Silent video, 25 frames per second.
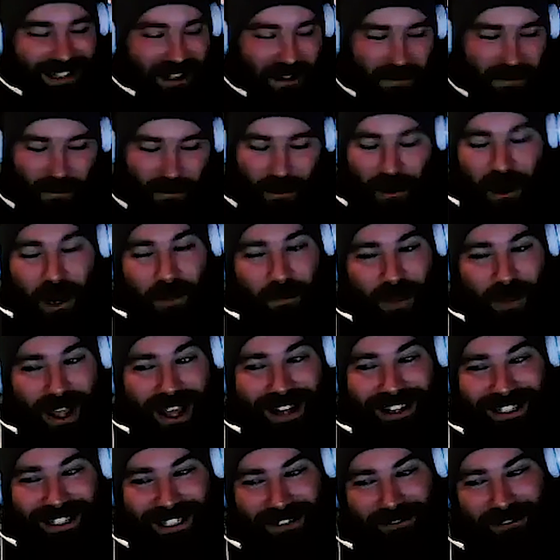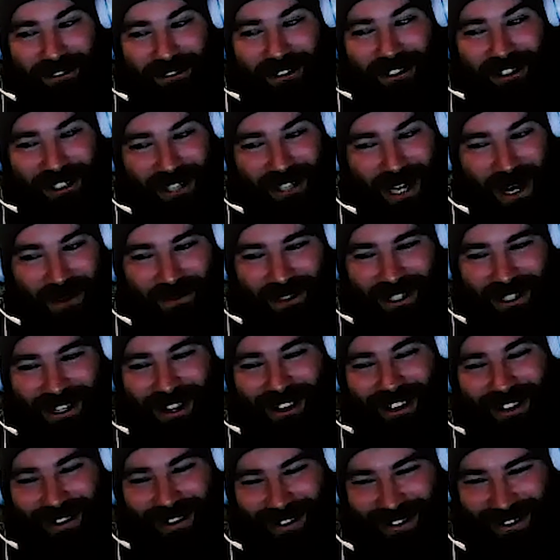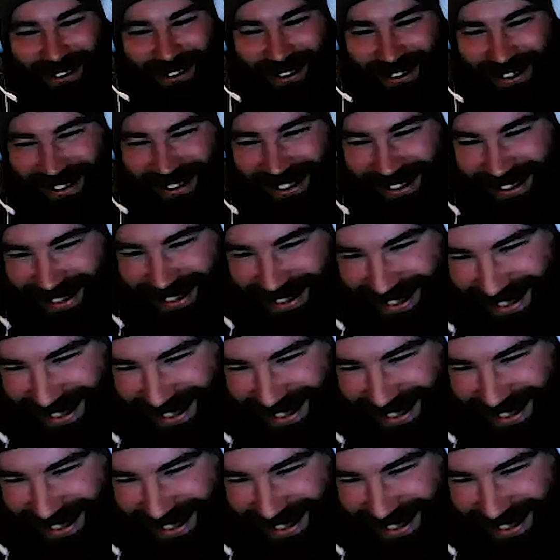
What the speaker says: What about different shaped goals?